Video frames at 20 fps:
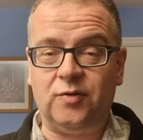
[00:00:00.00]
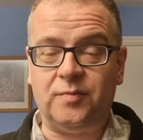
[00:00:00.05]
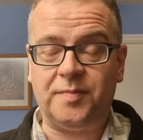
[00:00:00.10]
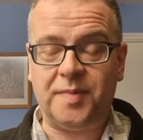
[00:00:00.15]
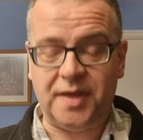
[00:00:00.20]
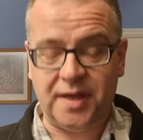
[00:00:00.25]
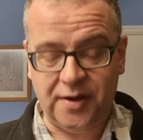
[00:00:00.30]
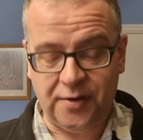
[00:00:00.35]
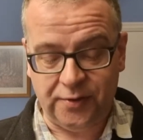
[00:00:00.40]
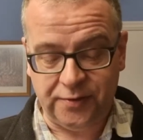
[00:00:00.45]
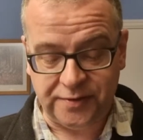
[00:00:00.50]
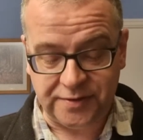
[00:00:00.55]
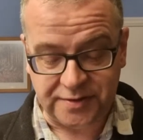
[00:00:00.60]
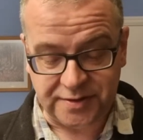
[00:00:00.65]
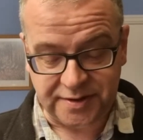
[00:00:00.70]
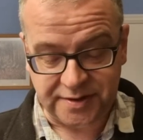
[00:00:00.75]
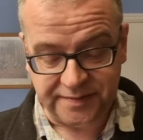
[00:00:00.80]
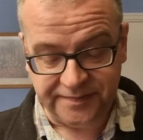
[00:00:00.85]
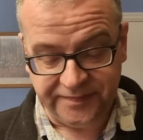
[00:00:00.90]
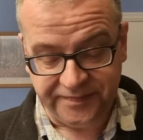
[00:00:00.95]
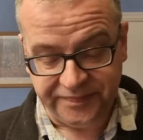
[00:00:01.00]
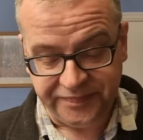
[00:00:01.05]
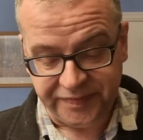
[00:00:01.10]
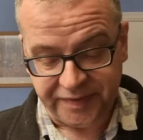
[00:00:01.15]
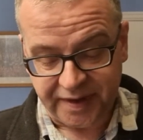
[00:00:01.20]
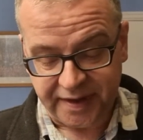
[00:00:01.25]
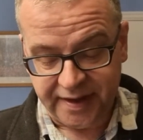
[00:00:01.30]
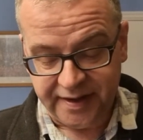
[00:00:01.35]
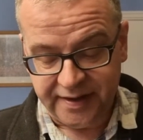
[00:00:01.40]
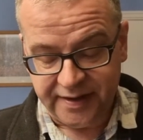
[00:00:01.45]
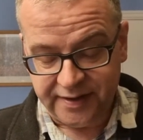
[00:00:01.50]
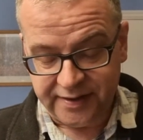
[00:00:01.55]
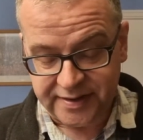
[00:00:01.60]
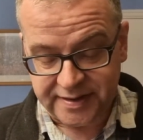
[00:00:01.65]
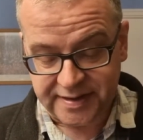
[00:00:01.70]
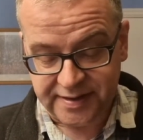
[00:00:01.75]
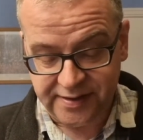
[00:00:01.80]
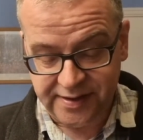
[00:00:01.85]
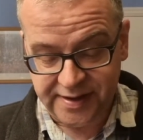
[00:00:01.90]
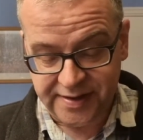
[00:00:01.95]
or beyond.
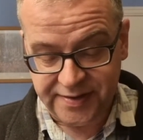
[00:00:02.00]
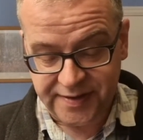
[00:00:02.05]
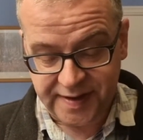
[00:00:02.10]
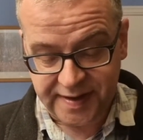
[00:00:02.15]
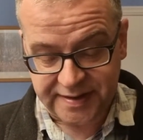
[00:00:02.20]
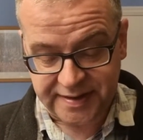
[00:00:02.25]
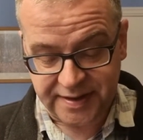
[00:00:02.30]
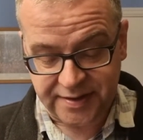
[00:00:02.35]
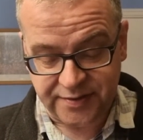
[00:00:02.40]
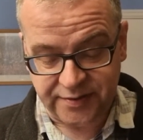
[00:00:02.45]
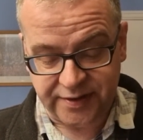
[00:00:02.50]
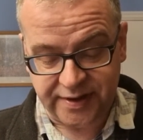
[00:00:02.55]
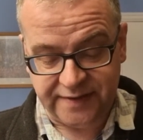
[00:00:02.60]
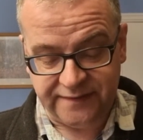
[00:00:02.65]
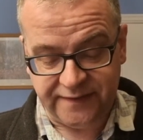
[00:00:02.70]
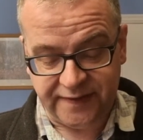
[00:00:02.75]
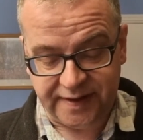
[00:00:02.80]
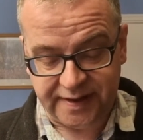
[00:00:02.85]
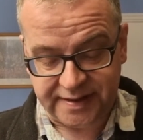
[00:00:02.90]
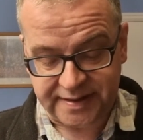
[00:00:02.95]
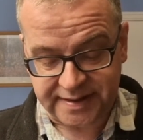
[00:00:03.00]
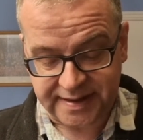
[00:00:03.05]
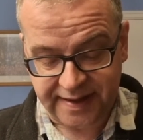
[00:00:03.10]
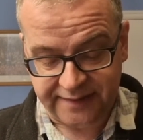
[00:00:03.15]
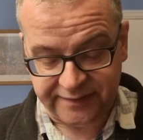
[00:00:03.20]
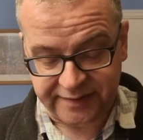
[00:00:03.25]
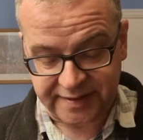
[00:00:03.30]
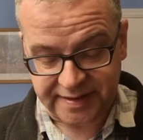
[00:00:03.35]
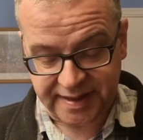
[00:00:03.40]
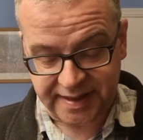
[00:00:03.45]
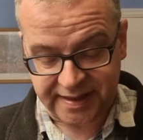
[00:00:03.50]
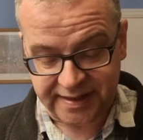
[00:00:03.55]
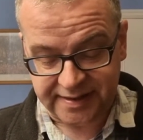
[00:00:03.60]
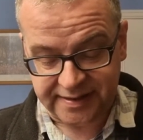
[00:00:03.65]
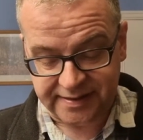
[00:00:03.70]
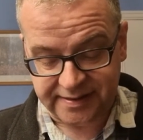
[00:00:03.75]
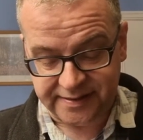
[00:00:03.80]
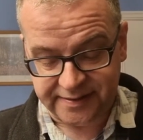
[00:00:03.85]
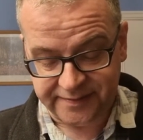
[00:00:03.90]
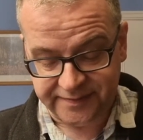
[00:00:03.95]
Isaiah 33, verse
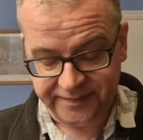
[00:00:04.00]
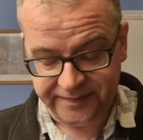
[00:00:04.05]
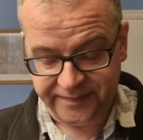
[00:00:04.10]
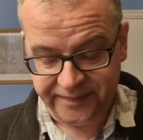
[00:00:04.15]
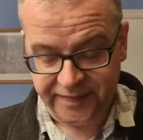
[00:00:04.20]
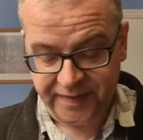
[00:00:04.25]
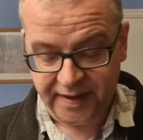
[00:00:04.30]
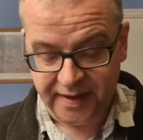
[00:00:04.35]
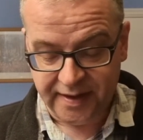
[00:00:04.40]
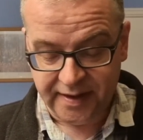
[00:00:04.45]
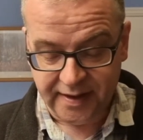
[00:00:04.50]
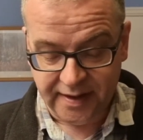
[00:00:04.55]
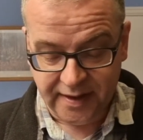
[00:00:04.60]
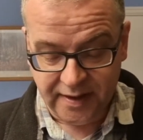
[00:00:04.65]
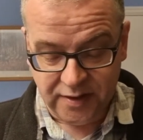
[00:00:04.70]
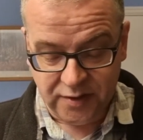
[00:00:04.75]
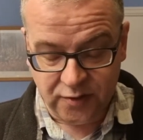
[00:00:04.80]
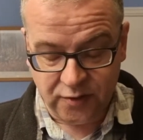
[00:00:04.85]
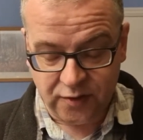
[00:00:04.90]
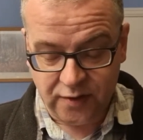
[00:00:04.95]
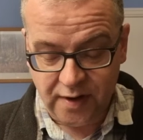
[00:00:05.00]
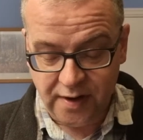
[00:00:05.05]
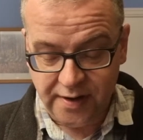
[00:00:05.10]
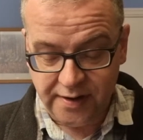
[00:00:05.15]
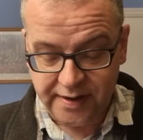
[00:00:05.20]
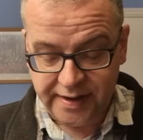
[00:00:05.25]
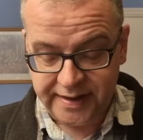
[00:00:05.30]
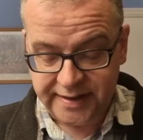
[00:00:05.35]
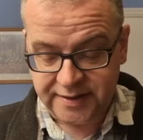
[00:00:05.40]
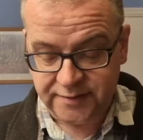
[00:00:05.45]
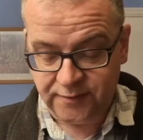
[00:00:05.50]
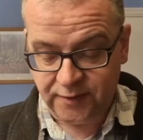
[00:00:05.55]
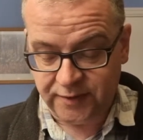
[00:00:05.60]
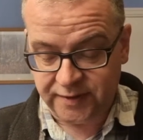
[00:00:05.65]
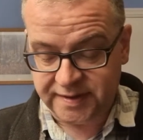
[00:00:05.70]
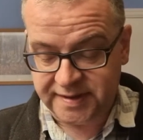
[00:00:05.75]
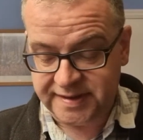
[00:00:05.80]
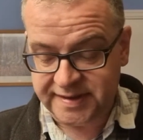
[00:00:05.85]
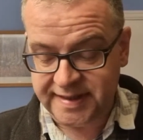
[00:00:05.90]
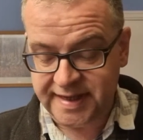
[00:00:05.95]
17. Your eyes will
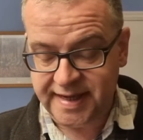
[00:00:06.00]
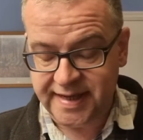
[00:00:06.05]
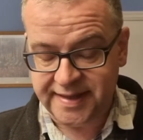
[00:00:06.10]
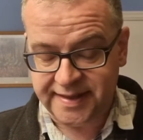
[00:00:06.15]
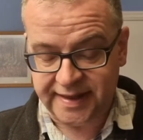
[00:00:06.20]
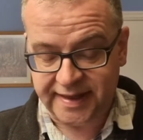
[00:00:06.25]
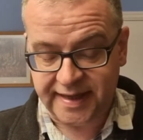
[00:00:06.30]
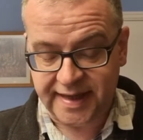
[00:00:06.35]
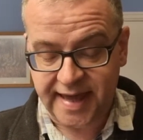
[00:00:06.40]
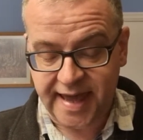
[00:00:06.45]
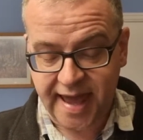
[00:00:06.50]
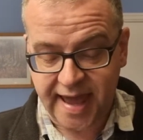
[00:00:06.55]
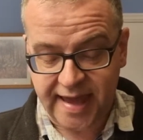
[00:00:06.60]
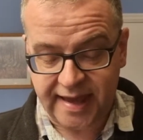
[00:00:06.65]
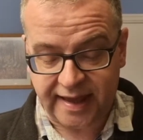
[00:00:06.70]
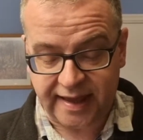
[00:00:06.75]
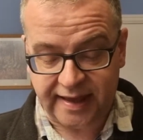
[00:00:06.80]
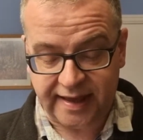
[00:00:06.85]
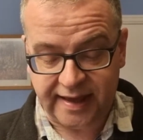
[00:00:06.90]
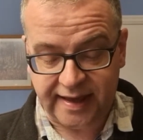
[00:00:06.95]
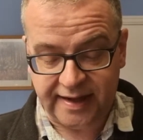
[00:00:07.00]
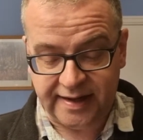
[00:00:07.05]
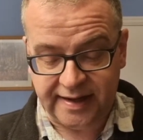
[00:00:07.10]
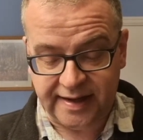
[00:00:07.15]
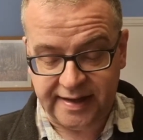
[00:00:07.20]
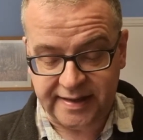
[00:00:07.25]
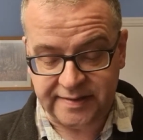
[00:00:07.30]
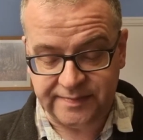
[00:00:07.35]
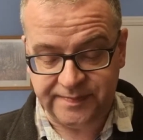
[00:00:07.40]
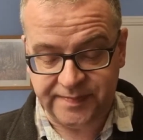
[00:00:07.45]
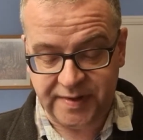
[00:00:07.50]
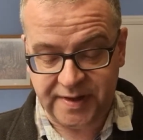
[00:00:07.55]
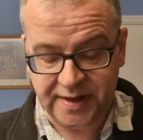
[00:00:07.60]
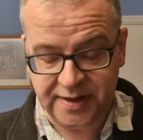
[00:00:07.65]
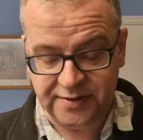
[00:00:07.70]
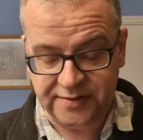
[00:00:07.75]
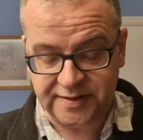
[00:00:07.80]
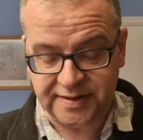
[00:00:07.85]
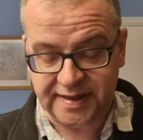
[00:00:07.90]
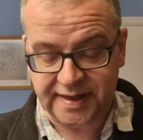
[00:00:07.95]
see the king in his
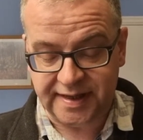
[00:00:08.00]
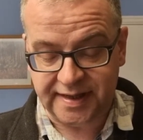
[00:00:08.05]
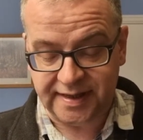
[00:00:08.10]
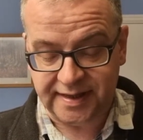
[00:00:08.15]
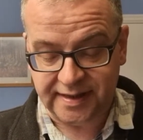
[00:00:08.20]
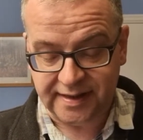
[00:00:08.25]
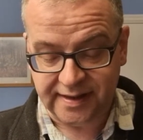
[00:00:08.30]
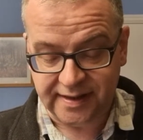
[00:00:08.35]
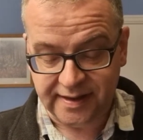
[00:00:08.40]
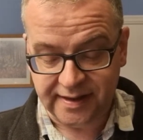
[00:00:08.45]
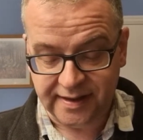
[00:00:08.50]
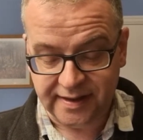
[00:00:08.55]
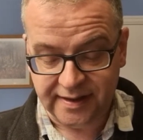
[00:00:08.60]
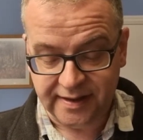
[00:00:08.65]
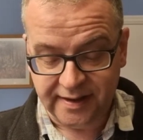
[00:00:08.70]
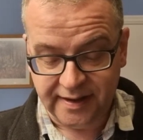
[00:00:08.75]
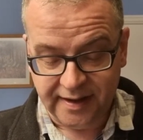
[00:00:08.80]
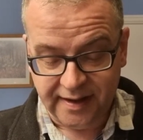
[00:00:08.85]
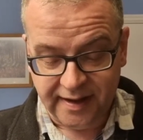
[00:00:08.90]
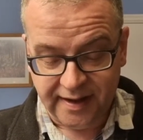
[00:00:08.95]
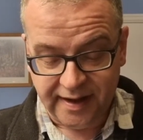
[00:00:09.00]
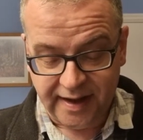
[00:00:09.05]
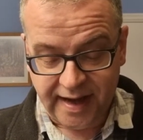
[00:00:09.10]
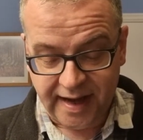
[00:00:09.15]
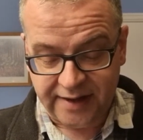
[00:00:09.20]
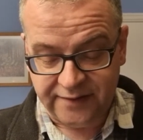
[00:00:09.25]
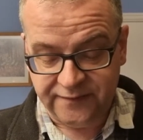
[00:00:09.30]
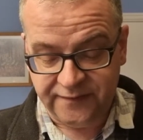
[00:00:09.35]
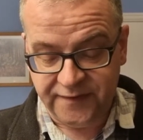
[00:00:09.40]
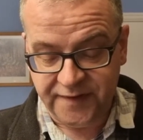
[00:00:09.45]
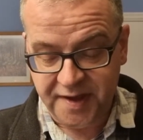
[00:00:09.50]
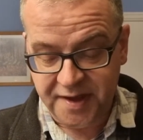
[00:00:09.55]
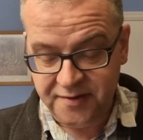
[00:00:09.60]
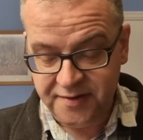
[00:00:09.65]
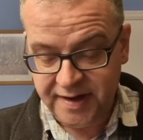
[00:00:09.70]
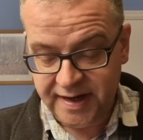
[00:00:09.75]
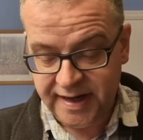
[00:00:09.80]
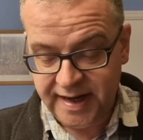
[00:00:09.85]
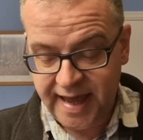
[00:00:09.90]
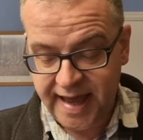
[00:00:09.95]
beauty and view
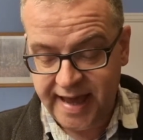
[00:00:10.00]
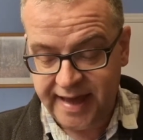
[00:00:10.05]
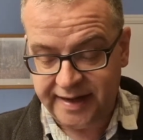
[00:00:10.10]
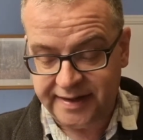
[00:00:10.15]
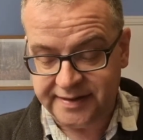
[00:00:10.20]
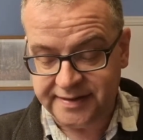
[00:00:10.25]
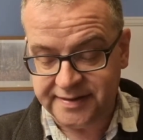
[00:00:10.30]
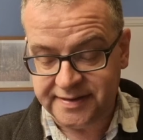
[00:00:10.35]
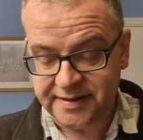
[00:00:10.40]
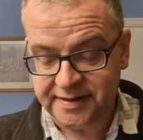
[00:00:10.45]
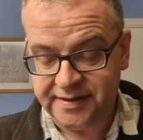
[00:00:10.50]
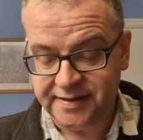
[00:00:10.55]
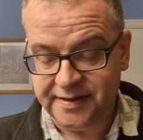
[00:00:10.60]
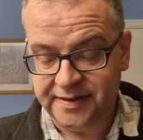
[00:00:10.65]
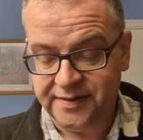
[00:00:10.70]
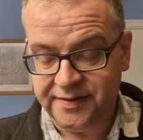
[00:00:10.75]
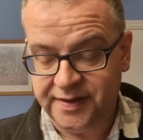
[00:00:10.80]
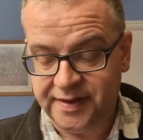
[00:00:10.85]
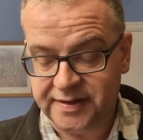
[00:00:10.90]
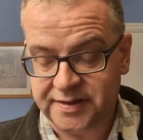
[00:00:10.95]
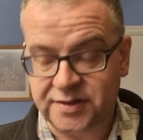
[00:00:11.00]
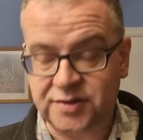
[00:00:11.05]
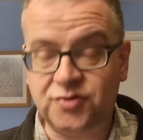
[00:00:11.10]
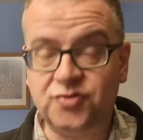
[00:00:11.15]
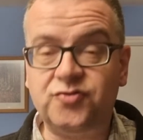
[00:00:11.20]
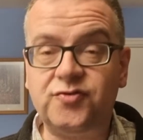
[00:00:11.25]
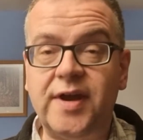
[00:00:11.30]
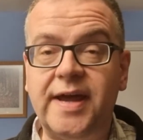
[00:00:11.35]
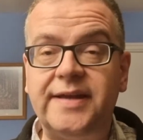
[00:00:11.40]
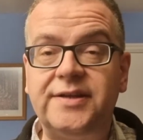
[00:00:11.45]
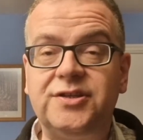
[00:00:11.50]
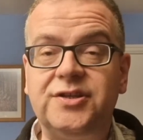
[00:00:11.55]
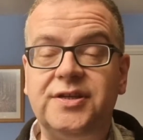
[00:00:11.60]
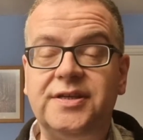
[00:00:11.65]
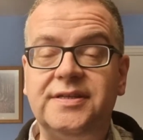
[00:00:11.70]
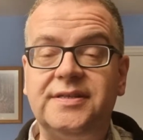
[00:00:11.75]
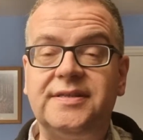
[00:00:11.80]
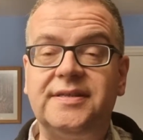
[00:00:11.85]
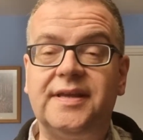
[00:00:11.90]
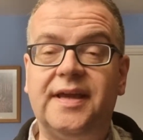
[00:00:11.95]
a land that
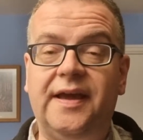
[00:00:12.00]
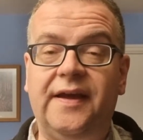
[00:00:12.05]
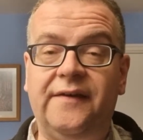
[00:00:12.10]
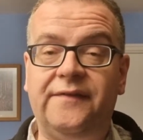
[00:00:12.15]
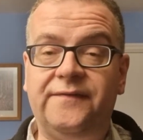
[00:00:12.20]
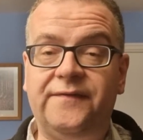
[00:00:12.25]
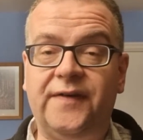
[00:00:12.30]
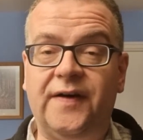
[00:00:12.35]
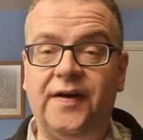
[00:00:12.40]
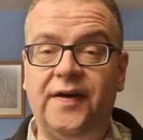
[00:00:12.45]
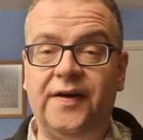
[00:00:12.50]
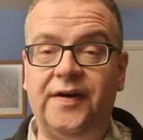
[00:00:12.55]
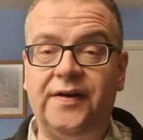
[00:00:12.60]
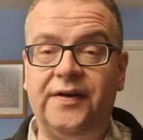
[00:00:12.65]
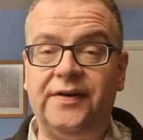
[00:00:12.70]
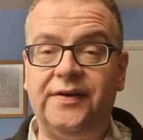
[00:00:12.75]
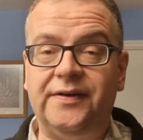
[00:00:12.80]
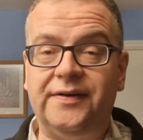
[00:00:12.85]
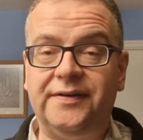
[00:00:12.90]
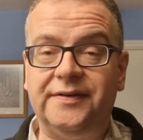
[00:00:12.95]
stretches afar.